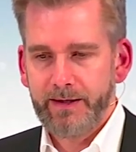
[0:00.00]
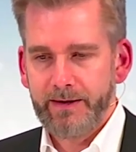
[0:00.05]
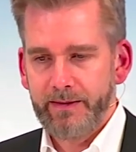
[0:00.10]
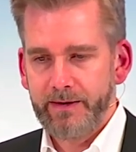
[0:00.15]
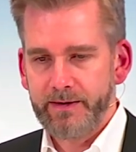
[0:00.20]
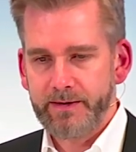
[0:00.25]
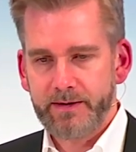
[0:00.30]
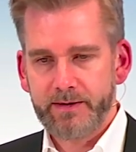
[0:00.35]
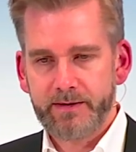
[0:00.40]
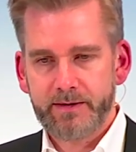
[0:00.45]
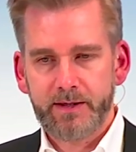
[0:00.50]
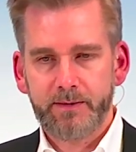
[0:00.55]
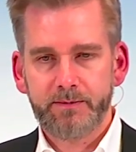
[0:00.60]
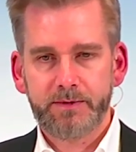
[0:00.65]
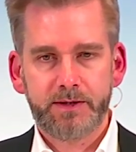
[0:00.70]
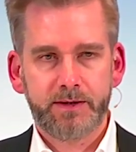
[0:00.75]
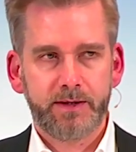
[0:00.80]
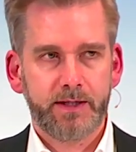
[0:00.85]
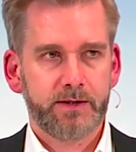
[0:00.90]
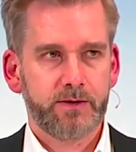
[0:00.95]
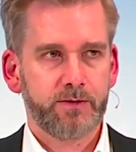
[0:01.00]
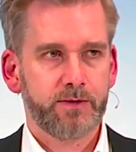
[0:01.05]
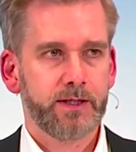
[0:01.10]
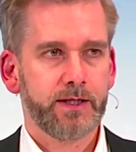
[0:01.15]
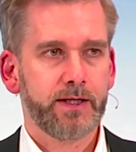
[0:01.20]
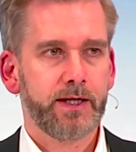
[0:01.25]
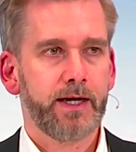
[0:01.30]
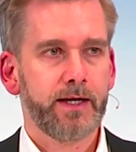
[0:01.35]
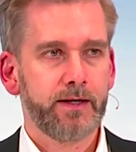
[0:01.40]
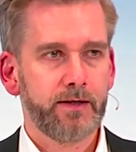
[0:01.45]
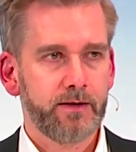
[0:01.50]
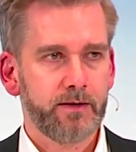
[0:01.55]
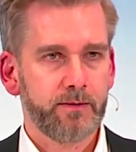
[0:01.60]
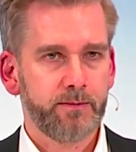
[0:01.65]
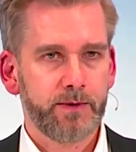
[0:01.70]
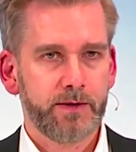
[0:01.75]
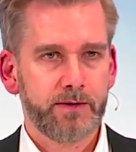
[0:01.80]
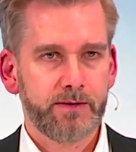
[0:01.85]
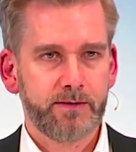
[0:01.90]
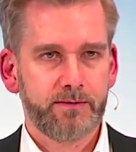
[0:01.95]
this is something that you can handle.
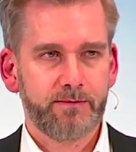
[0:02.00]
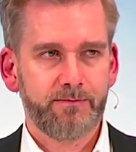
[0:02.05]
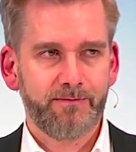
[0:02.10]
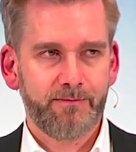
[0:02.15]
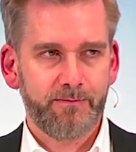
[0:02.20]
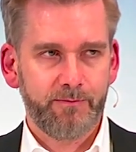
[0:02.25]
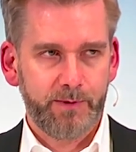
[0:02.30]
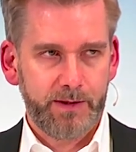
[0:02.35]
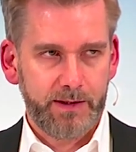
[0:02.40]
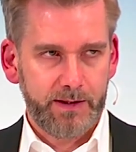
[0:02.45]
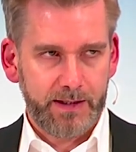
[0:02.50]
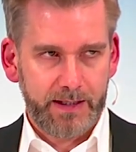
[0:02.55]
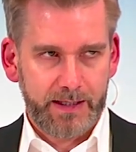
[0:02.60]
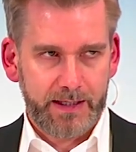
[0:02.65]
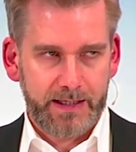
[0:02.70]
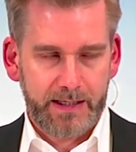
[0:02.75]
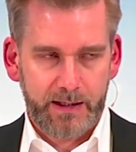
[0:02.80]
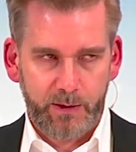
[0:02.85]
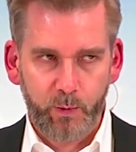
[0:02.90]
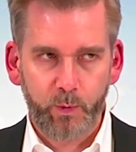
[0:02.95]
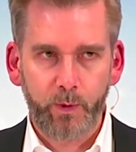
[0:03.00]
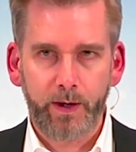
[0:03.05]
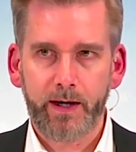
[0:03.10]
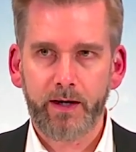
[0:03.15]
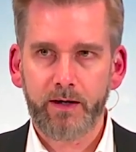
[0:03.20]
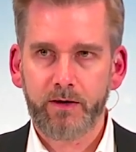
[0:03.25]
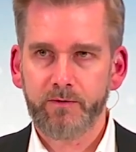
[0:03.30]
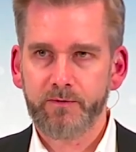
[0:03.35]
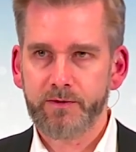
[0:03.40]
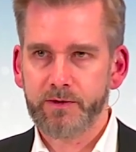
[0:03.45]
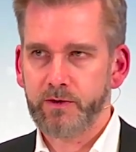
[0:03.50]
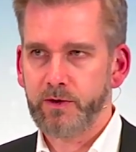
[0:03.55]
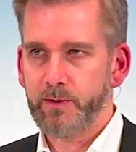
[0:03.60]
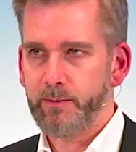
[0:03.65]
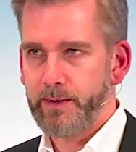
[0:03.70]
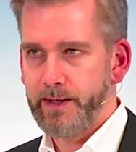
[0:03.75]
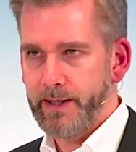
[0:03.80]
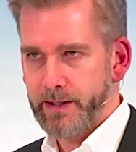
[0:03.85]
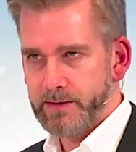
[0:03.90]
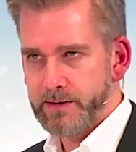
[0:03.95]
But we are aware of the
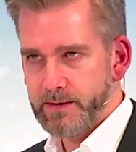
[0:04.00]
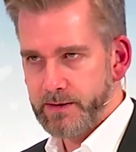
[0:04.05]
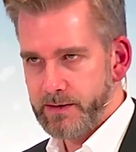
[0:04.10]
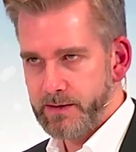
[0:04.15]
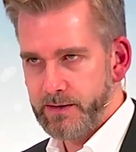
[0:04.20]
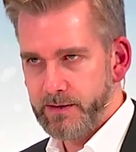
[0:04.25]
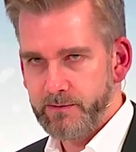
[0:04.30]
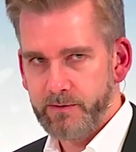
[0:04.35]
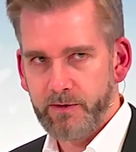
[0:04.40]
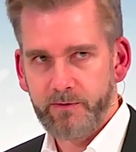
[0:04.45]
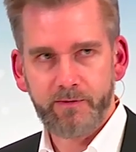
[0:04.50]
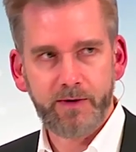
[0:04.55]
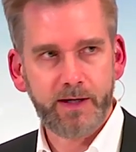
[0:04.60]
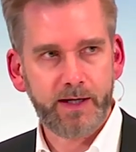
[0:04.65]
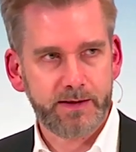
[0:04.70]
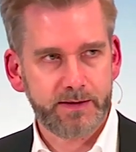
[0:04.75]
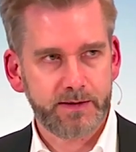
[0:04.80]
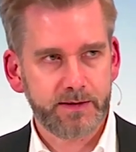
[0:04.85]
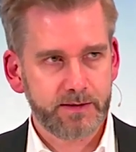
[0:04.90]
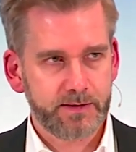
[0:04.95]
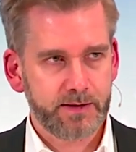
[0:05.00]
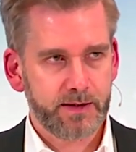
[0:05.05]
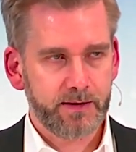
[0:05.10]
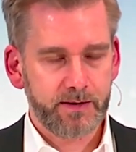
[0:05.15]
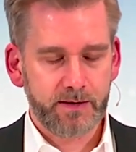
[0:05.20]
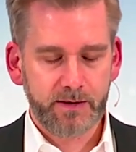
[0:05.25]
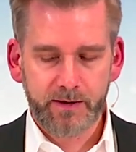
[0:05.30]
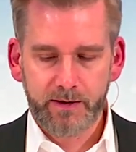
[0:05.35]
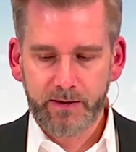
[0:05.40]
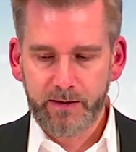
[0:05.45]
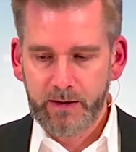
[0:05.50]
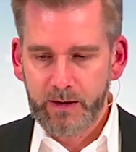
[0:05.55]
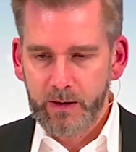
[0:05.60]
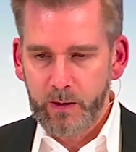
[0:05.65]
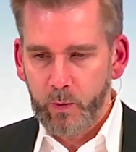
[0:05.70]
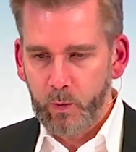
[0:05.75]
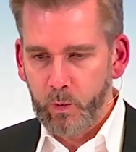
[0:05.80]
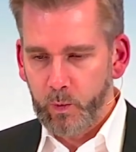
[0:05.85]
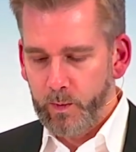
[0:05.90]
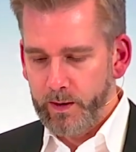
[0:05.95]
complexity of licensing.
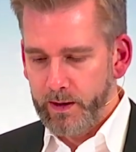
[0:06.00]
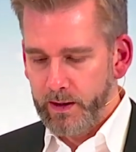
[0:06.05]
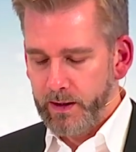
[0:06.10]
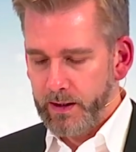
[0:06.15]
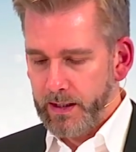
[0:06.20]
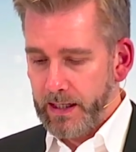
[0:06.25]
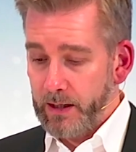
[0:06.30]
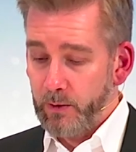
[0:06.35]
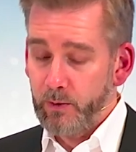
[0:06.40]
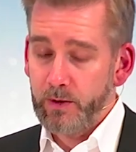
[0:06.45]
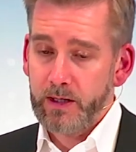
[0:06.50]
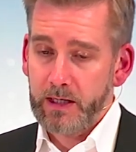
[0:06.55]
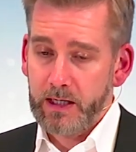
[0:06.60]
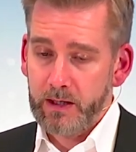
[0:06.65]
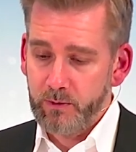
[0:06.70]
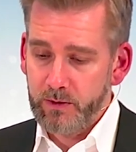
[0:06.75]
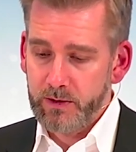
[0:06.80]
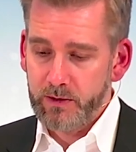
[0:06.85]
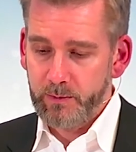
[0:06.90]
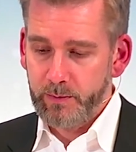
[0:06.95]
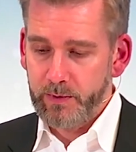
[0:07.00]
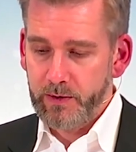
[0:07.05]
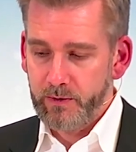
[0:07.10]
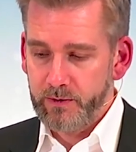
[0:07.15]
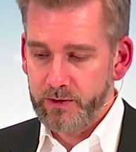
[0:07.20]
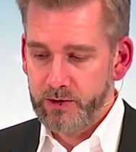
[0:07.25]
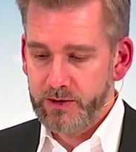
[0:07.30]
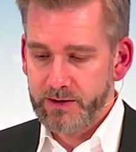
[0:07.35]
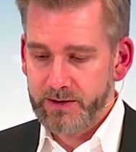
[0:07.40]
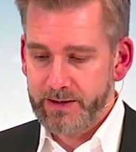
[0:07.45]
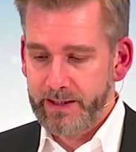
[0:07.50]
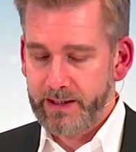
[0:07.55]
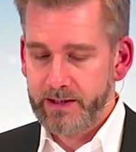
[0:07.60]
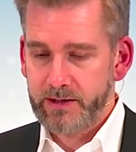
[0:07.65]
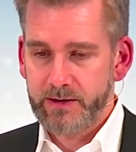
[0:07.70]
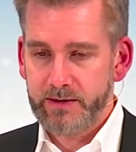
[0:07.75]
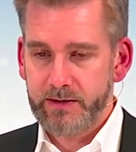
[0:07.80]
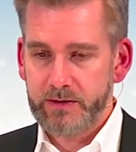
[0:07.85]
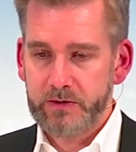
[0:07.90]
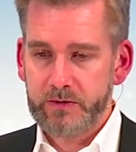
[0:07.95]
We, our, our approach is
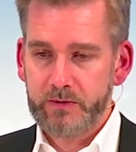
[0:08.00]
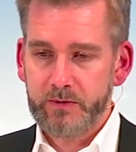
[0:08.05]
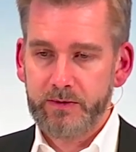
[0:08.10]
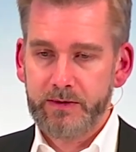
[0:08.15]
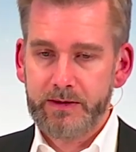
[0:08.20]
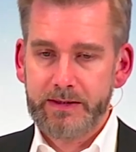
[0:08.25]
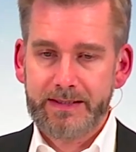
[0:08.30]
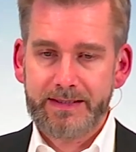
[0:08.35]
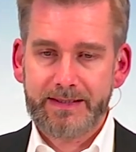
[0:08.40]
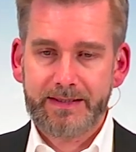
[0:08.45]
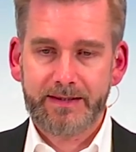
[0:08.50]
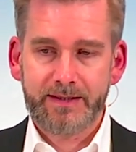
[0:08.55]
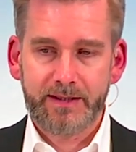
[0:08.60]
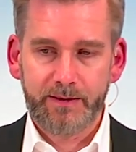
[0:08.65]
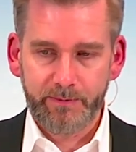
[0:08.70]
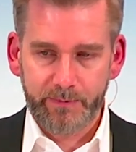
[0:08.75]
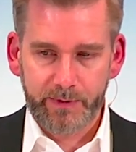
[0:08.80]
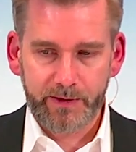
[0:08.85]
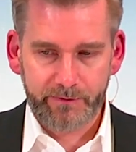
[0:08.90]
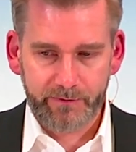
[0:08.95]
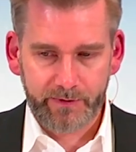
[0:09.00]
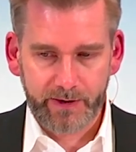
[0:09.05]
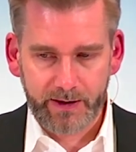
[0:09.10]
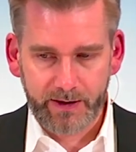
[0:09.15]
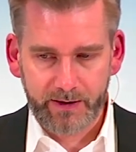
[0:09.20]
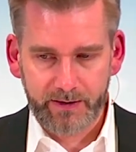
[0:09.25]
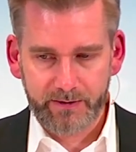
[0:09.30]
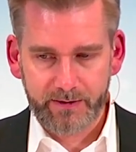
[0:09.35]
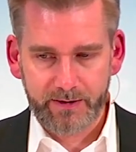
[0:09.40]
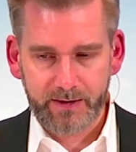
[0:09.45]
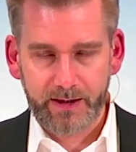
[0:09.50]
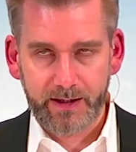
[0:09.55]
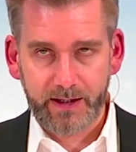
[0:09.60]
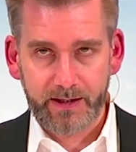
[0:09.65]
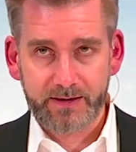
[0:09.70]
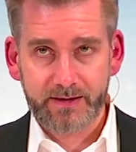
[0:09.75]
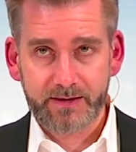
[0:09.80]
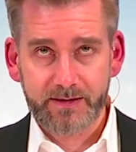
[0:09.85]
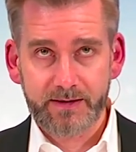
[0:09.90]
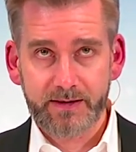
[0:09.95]
actually to simplify the
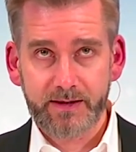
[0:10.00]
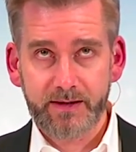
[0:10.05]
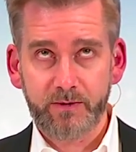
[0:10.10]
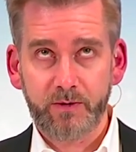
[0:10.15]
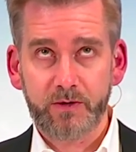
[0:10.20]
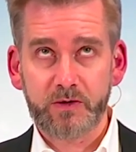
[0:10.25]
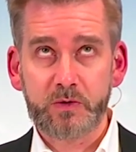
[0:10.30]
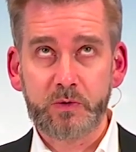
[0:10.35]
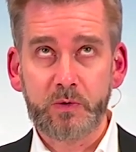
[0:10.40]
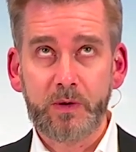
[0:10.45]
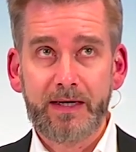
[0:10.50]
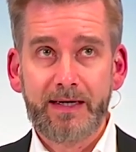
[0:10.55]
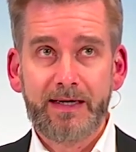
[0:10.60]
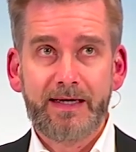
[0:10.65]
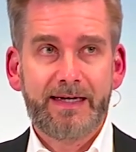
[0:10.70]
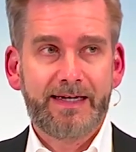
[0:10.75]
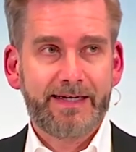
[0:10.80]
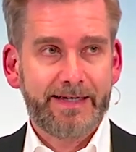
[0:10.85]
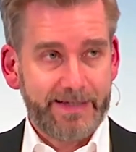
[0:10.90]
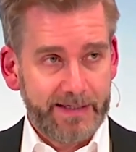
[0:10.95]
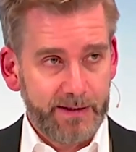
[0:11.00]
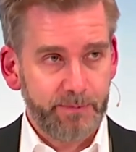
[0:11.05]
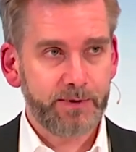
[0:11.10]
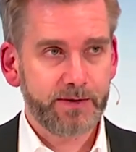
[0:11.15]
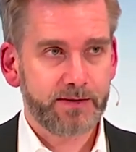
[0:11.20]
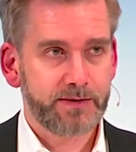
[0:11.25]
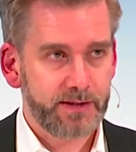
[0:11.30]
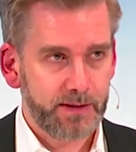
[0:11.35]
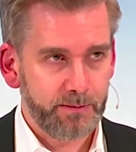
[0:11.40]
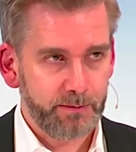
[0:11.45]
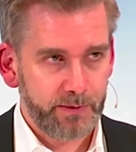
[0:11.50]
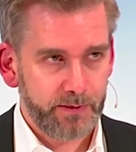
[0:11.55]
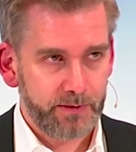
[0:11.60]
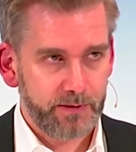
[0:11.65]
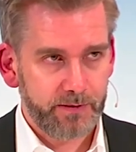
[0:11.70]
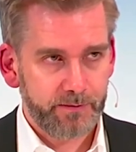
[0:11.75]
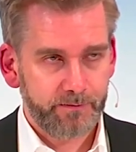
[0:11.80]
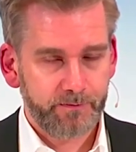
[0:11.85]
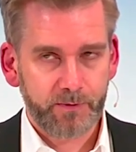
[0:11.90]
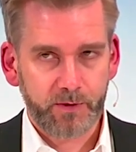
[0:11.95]
licensing or to keep it
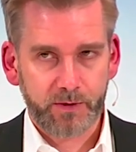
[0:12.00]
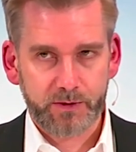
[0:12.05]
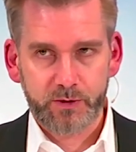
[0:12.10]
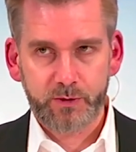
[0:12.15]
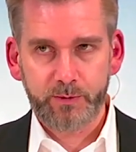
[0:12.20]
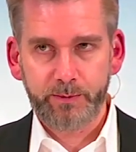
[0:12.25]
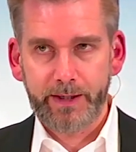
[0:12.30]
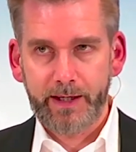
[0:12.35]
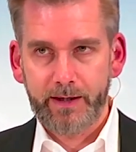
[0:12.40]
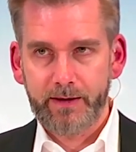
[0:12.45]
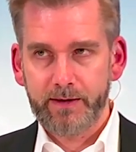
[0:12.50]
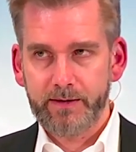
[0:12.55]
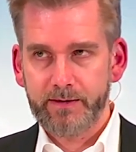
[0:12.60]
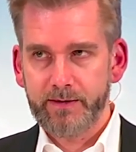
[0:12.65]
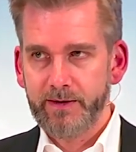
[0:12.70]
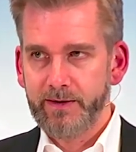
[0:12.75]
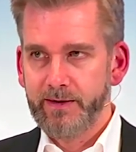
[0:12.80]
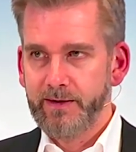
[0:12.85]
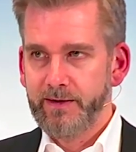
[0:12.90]
simple, not to make it